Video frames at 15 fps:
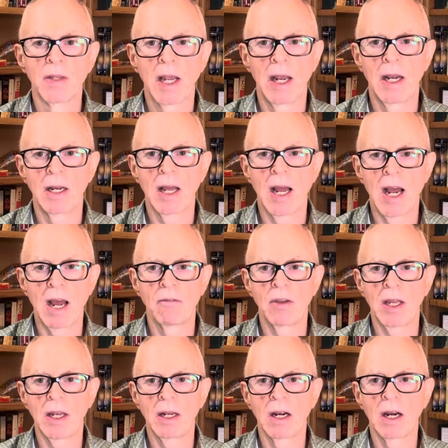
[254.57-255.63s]
And
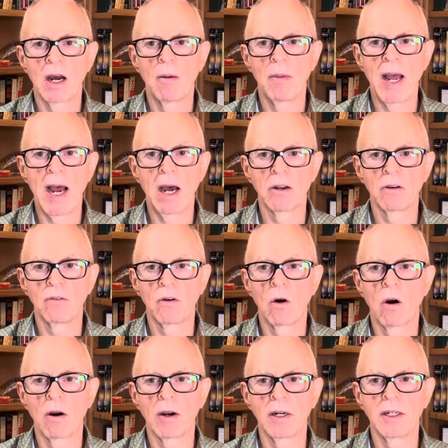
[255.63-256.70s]
having come out of
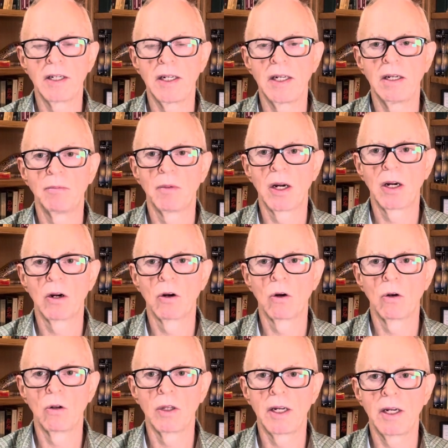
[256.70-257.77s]
R&D in my
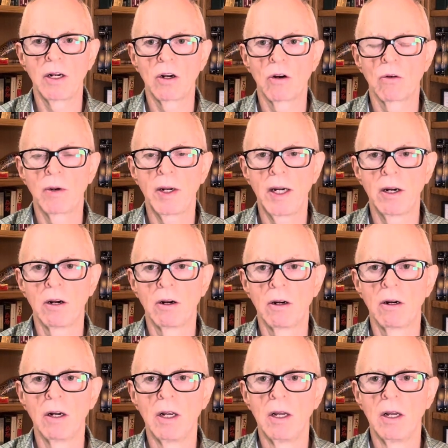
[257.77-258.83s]
early
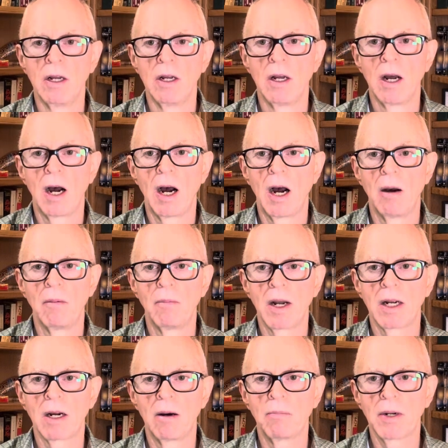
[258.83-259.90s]
career, my
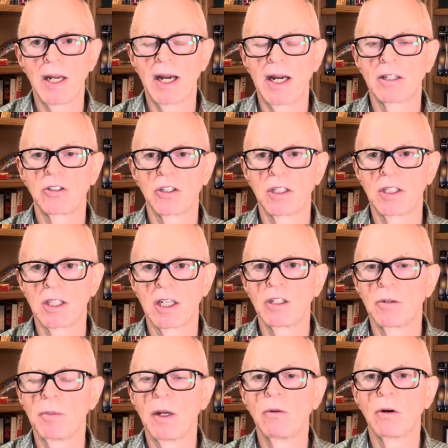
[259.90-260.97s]
company actually said
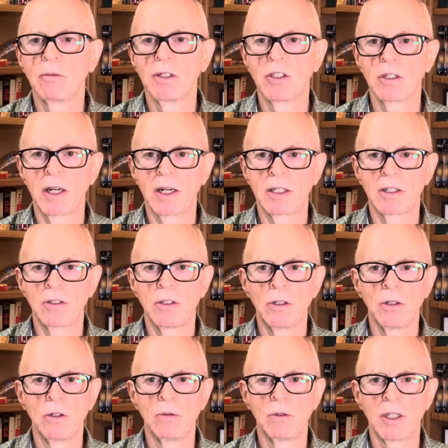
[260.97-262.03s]
to me, "What would you like to
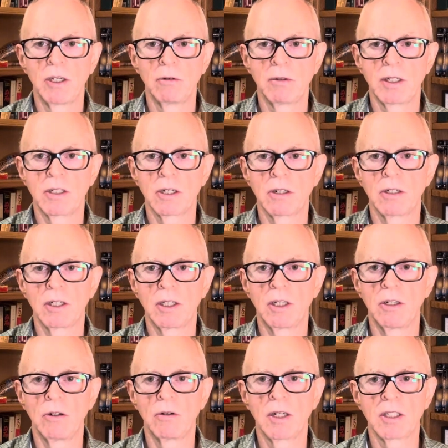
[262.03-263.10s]
do when you return to the
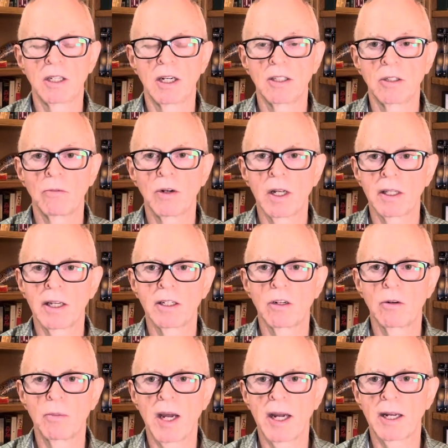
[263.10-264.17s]
U.S.?" And I said, "Well, I'd like to
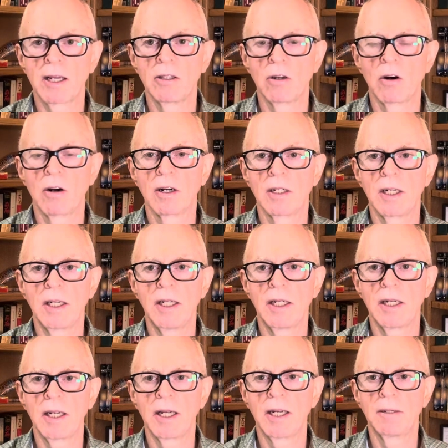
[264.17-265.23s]
go back into R&D
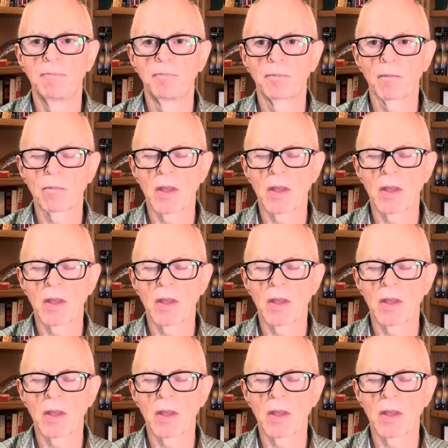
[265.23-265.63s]
again."